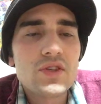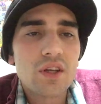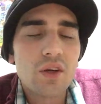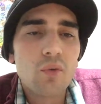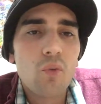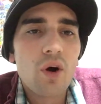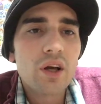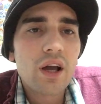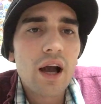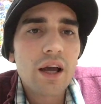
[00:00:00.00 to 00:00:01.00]
to see
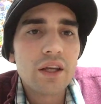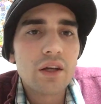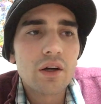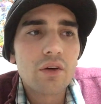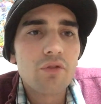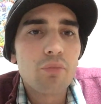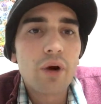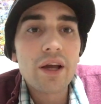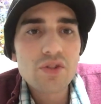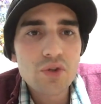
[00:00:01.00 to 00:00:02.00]
what kind of
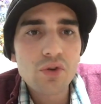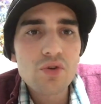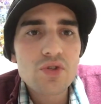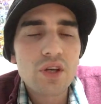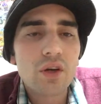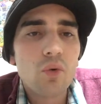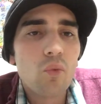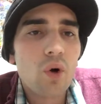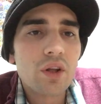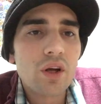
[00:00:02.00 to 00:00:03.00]
brands you're using,
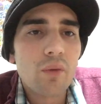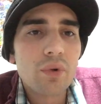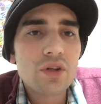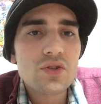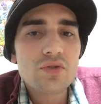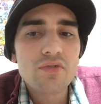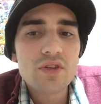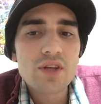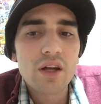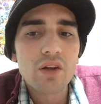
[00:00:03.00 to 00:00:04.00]
what companies you've
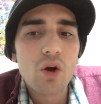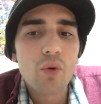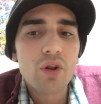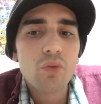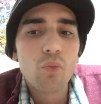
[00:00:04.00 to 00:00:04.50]
decided to go with,